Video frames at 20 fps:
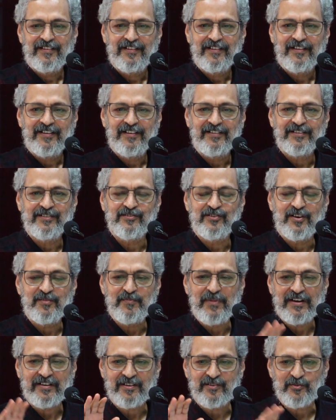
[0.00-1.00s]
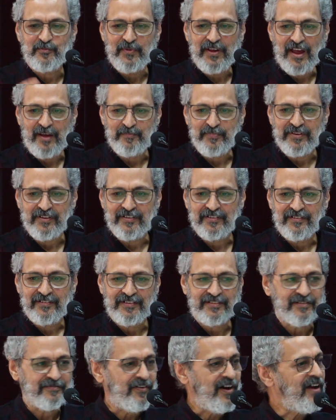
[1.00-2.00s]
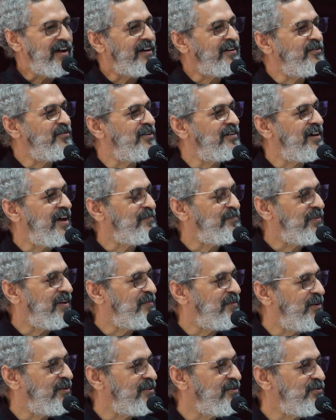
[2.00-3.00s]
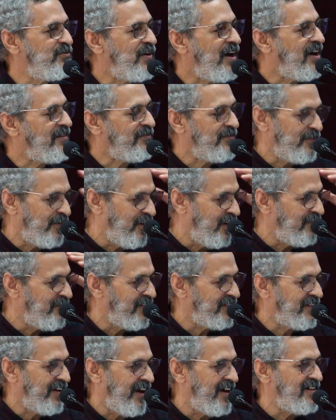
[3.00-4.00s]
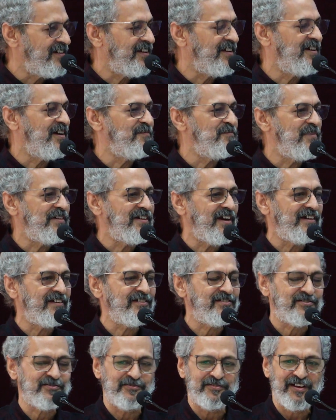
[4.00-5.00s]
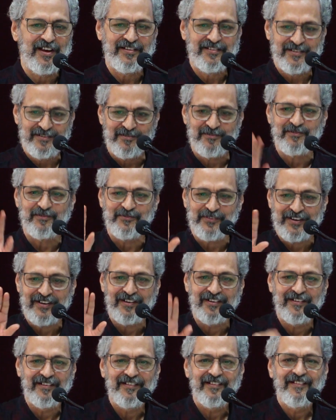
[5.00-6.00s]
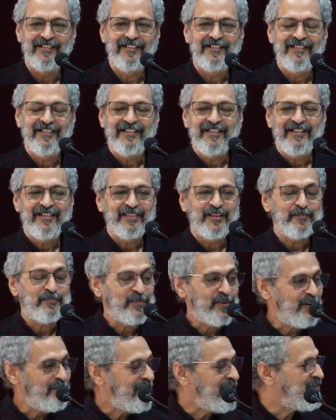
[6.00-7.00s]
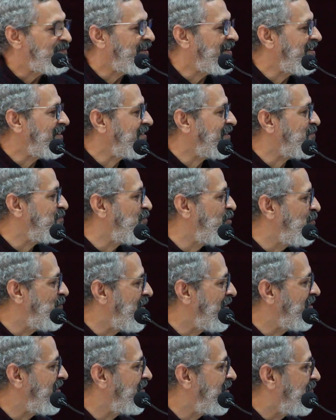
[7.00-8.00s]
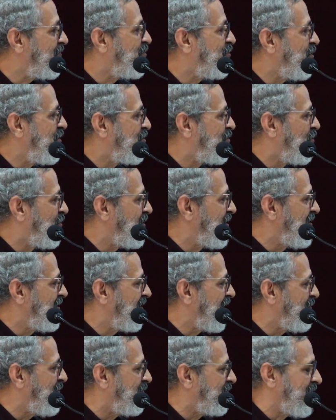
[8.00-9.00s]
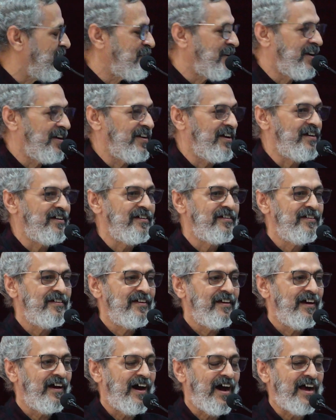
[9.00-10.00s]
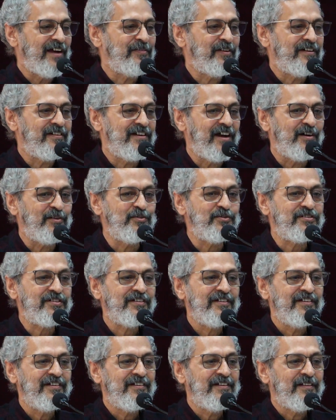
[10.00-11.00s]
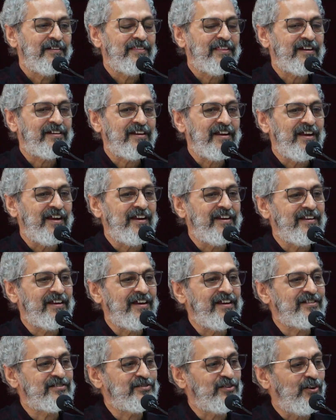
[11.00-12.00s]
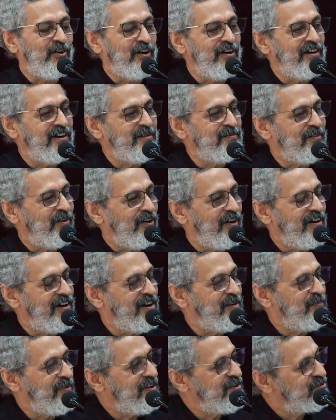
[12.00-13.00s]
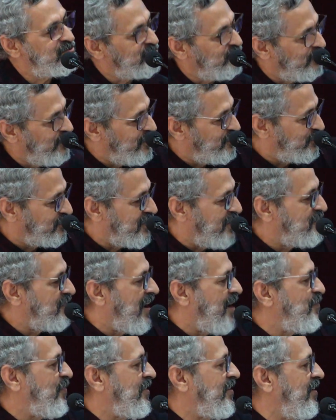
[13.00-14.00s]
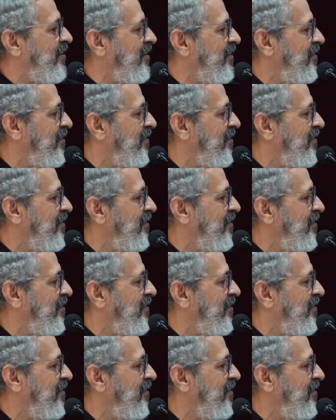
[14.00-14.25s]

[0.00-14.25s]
It is not matter to be happy. They said, why are you not happy about it? You have always anti-government attitude. I said, no, wait. The problem is the moment there's a good road in some area, I have a doubt that area is already being sold to some capital.